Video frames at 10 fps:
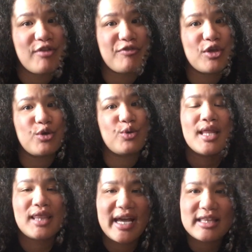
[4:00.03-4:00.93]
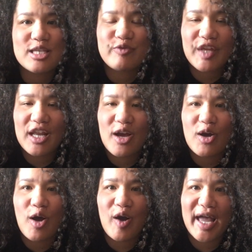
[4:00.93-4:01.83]
if you like this
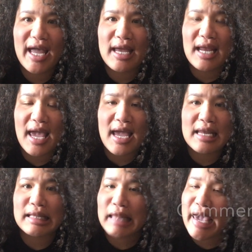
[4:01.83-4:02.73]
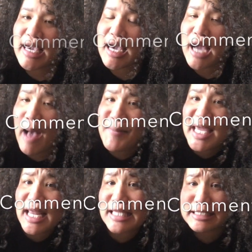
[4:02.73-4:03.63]
video, go ahead and like,
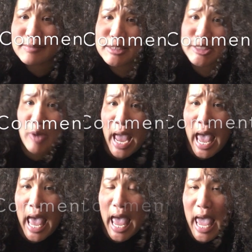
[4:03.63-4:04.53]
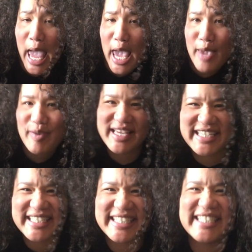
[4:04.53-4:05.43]
comment, and subscribe.
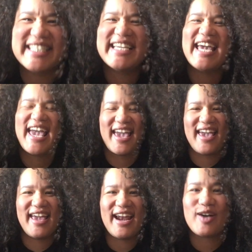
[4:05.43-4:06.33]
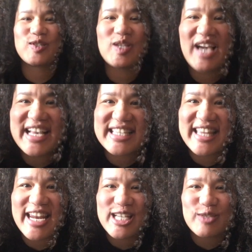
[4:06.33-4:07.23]
And I'll see you guys in
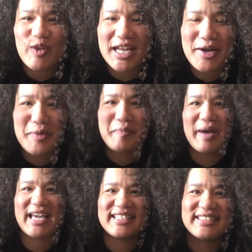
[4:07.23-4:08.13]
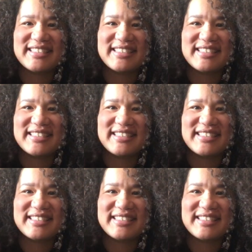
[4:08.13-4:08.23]
the next video. Bye.